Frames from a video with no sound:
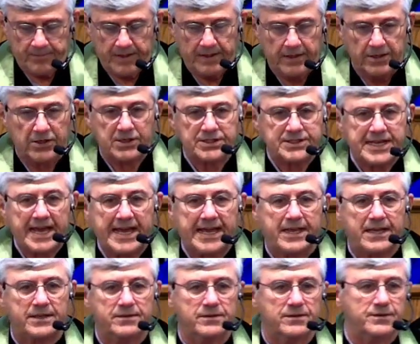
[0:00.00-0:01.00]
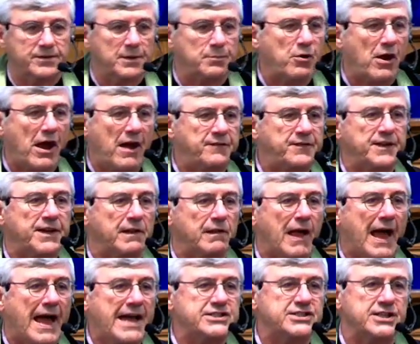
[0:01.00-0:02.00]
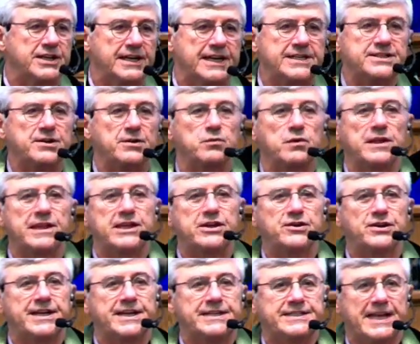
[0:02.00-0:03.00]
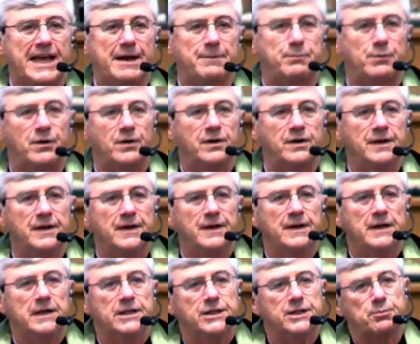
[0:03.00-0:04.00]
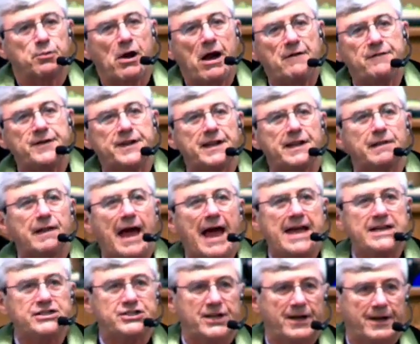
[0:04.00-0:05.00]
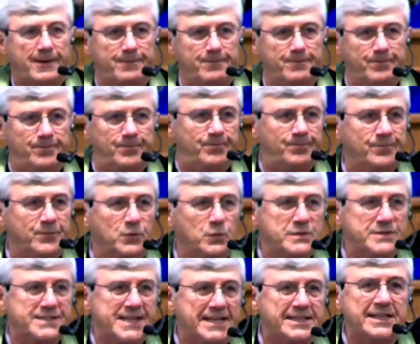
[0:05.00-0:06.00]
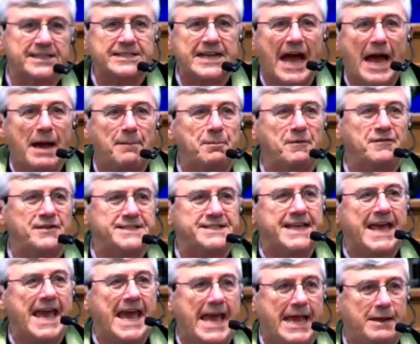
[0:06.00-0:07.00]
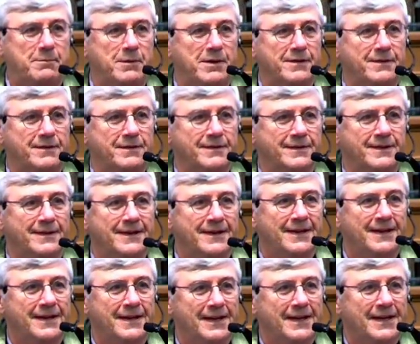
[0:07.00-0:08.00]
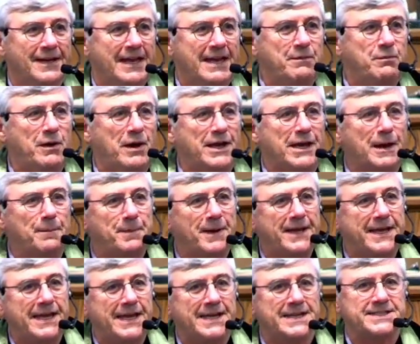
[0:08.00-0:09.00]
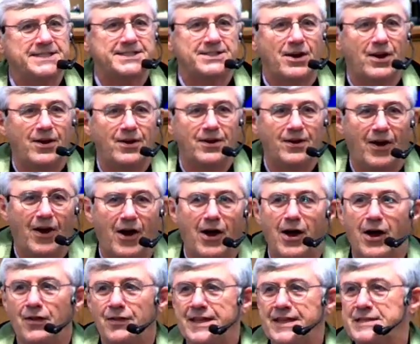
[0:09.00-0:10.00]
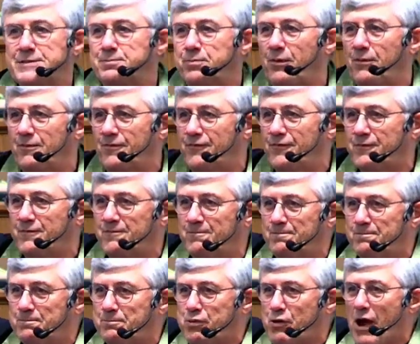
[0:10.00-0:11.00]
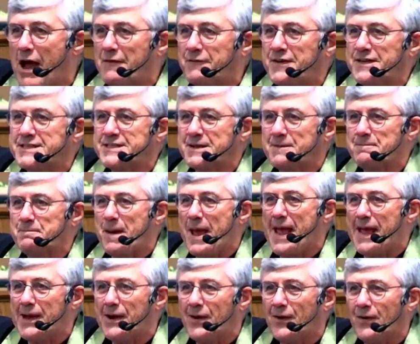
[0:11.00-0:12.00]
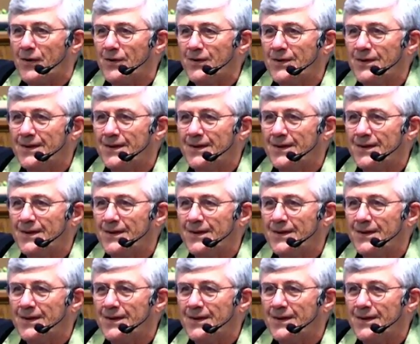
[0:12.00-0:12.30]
You could take the prophet Elijah, he's a really good example. The prophet Elijah was at the top of his game. He went up against all these pro- prophets of Baal.